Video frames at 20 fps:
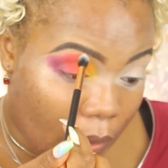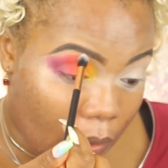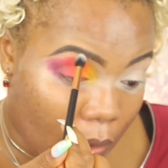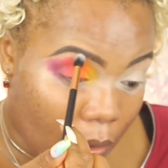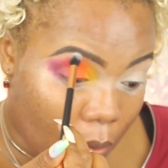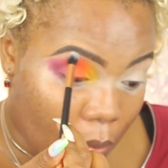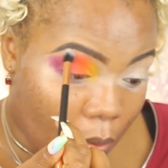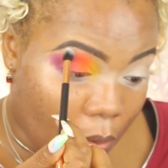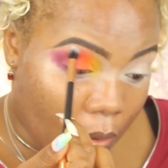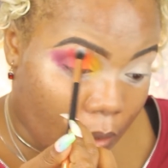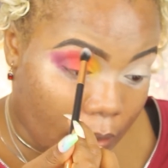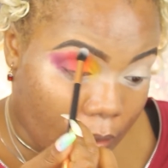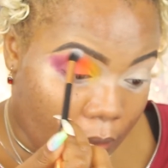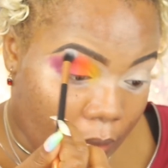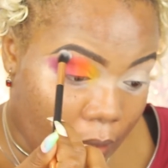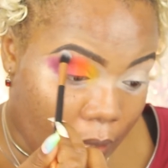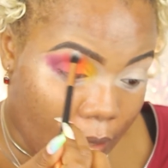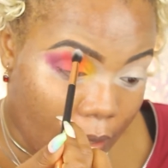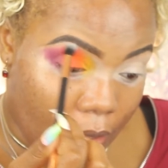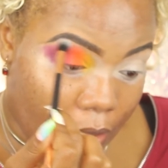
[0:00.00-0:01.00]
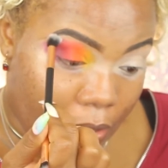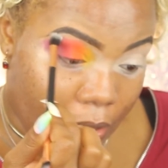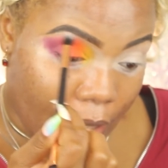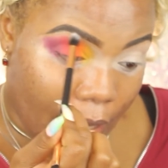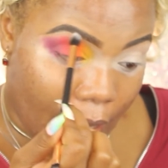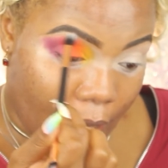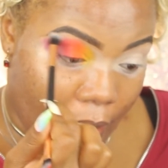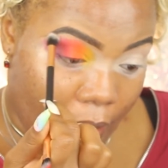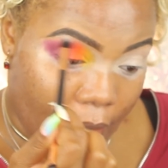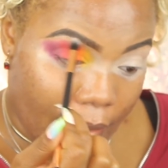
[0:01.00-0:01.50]
towards these
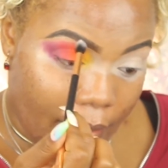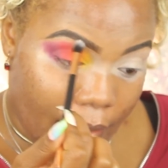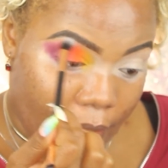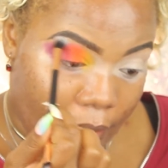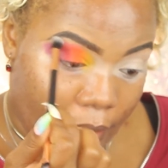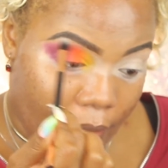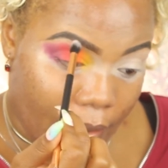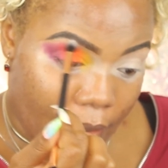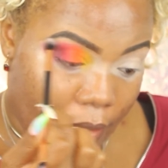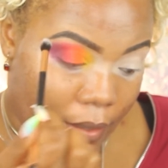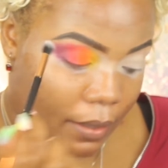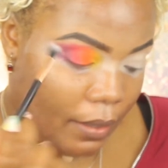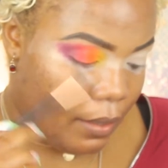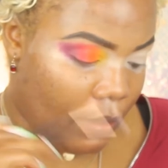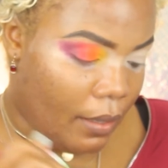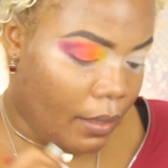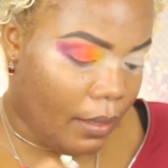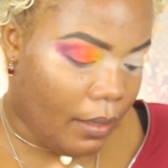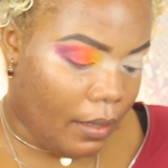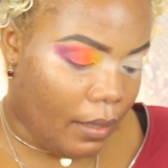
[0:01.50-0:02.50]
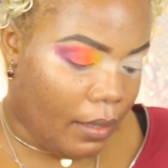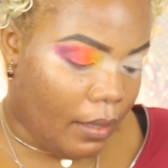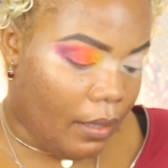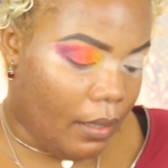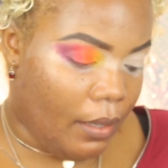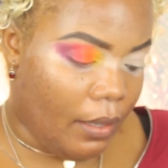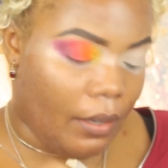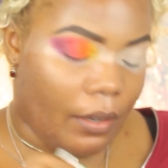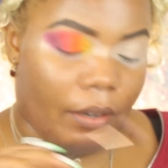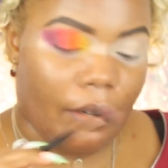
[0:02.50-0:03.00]
shades
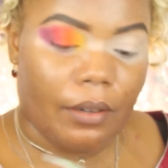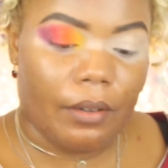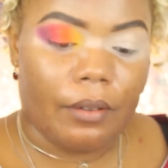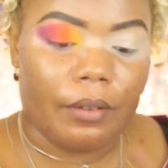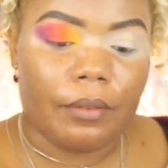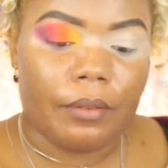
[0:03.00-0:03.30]
here.